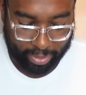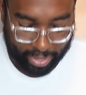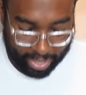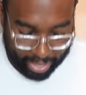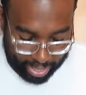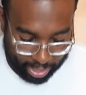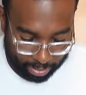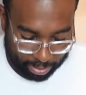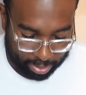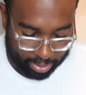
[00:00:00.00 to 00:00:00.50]

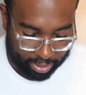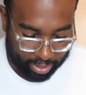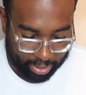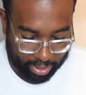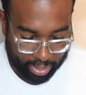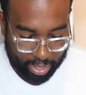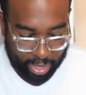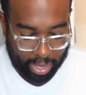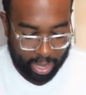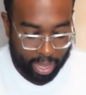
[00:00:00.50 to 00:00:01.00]
And I put
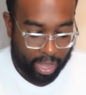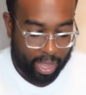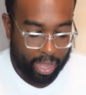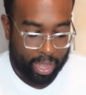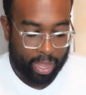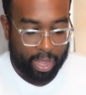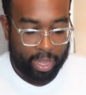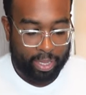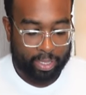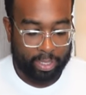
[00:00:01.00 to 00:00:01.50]

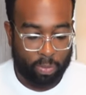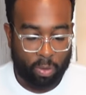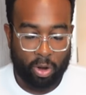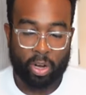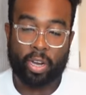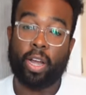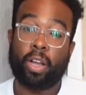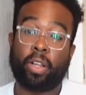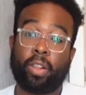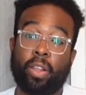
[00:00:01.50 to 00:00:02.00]
some
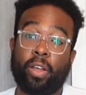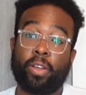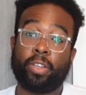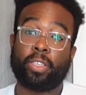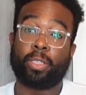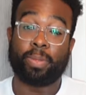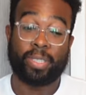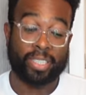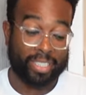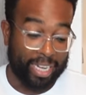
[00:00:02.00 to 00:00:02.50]
workout clothes,
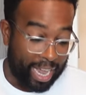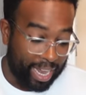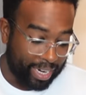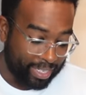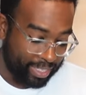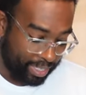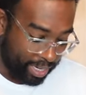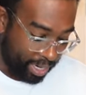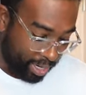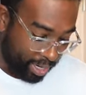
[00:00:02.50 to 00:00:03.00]
some socks, and